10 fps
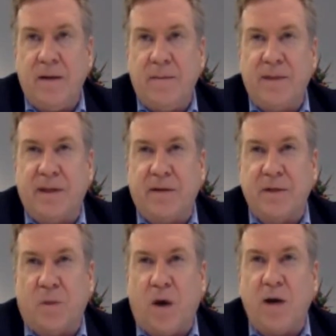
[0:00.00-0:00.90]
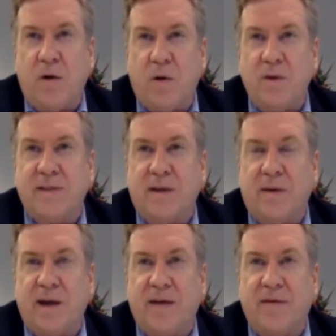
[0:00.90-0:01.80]
But there is one course that
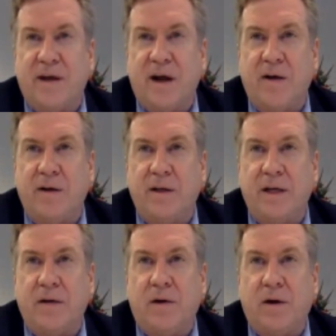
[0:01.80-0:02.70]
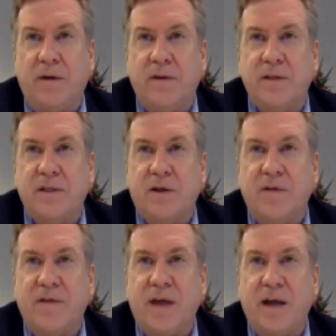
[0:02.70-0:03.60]
we have currently called the
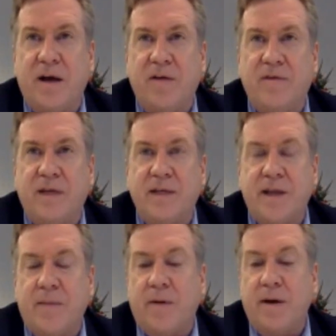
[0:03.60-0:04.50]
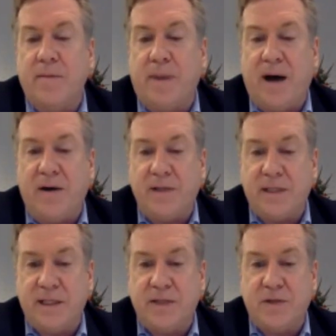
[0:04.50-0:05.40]
Survey of Contemporary
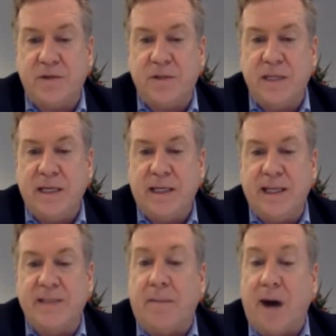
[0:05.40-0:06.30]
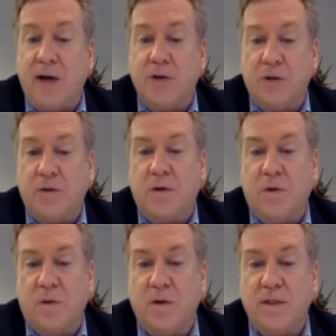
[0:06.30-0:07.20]
Policy Issues. It's a modular
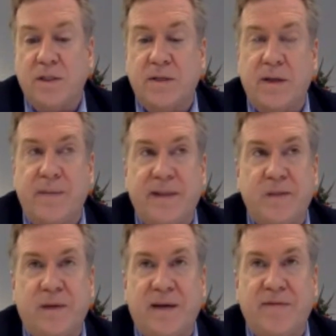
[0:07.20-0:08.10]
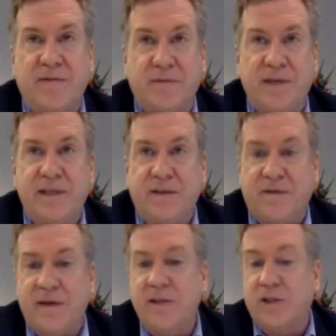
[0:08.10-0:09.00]
course, so that means we have three
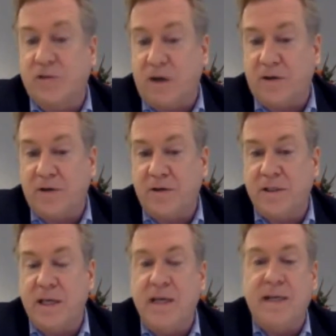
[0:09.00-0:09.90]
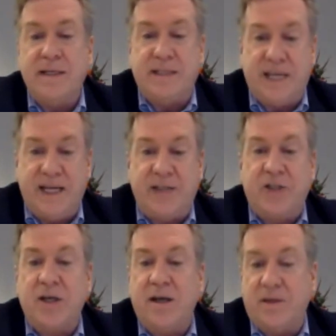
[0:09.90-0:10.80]
different instructors
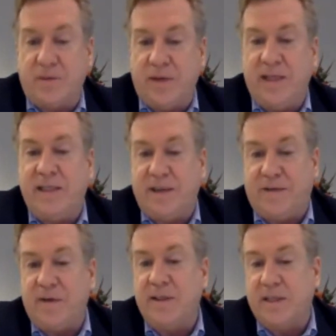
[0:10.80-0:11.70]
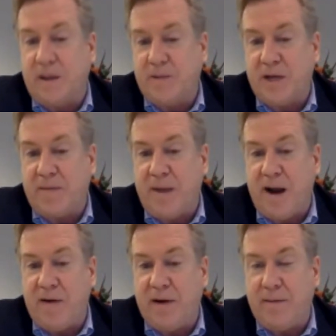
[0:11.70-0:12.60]
teach three different subject
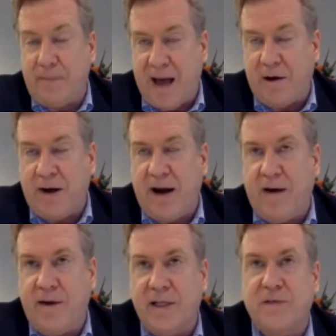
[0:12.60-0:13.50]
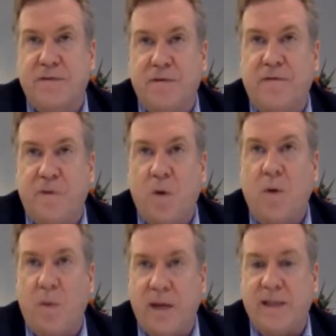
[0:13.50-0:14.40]
matter areas for four
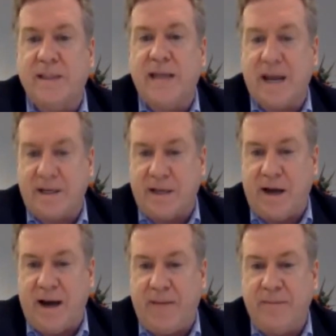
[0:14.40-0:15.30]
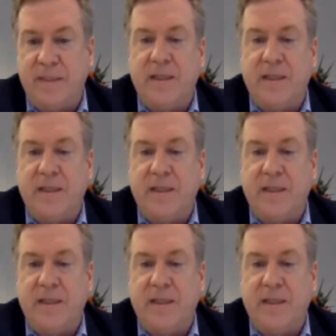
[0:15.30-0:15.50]
weeks at a time.